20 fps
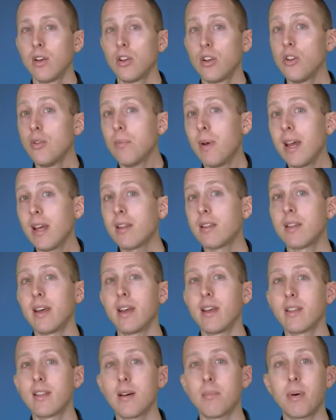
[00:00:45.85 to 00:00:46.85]
You may
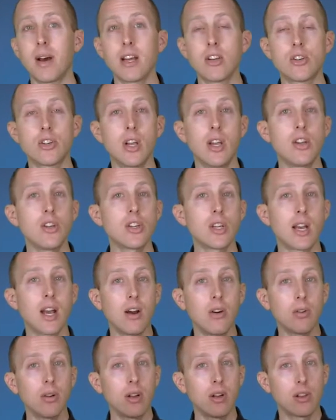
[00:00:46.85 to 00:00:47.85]
think that by
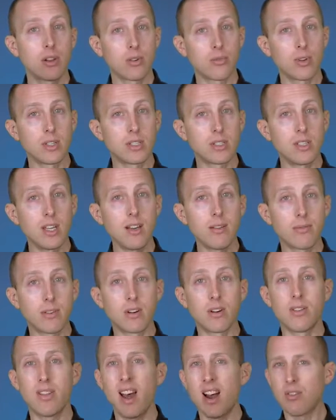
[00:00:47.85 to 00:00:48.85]
changing out the
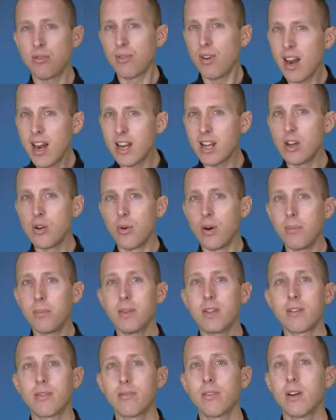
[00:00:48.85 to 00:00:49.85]
receiver, that radio
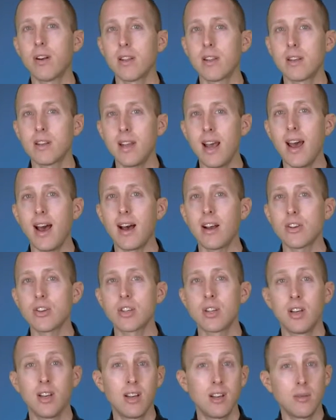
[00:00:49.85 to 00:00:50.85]
up in the front of the
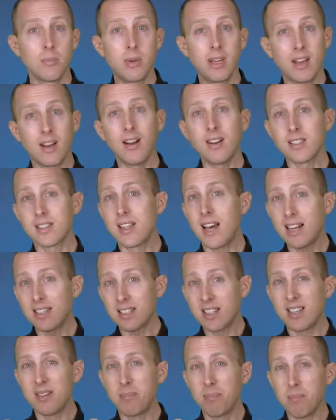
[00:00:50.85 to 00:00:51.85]
dash, because
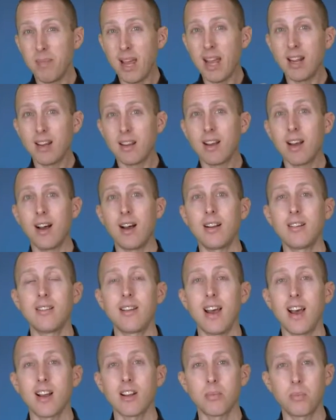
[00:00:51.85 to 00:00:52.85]
that's the main
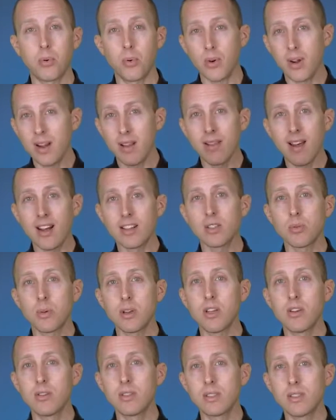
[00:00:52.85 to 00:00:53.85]
contact point, that's
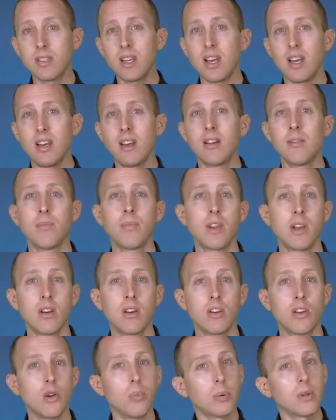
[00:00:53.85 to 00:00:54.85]
what you see,
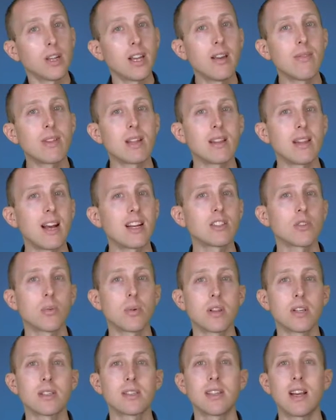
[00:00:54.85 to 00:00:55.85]
you believe that that's
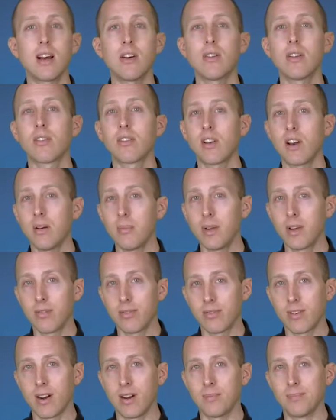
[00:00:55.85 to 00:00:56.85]
where the sound is coming
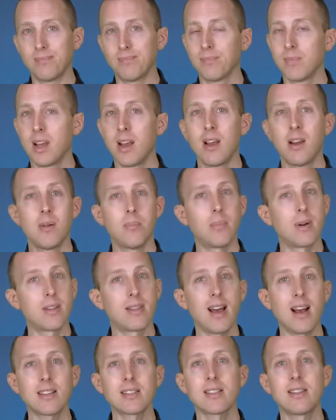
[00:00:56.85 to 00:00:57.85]
from.
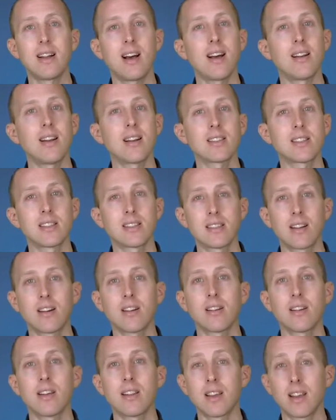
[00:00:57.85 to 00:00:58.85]
But that's not
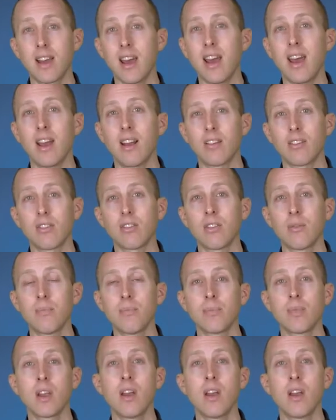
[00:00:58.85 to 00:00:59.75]
necessarily the case.